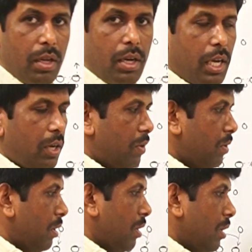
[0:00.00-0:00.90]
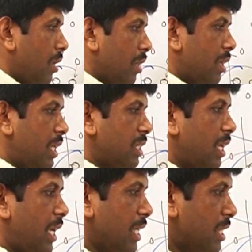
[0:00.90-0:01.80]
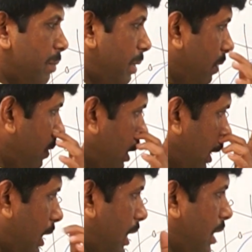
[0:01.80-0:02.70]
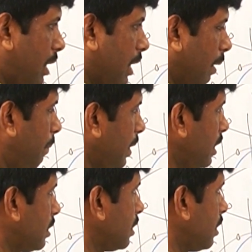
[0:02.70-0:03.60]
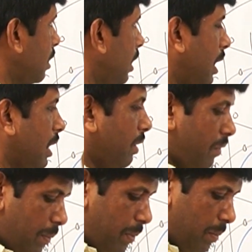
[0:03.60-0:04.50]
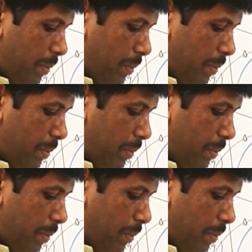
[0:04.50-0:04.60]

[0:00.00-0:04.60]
Now, there is a relation between the temperature and the vapor